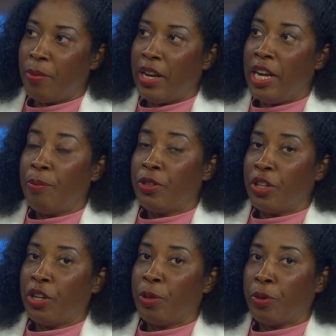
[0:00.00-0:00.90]
but any
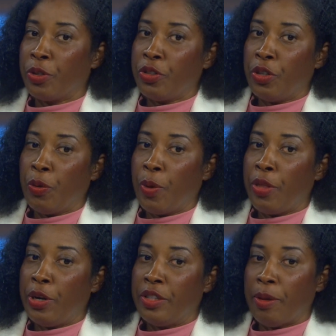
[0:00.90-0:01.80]
particular person,
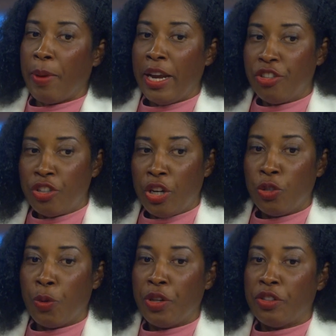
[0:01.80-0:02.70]
whether it's a
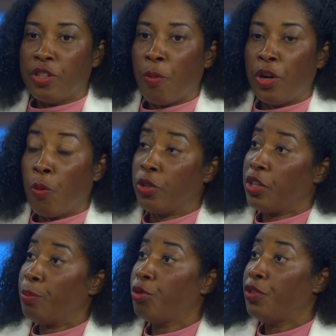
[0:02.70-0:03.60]
patient, whether it's someone that wants to
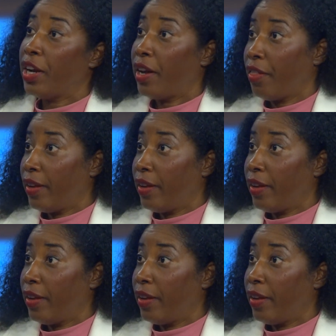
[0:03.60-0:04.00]
improve their health,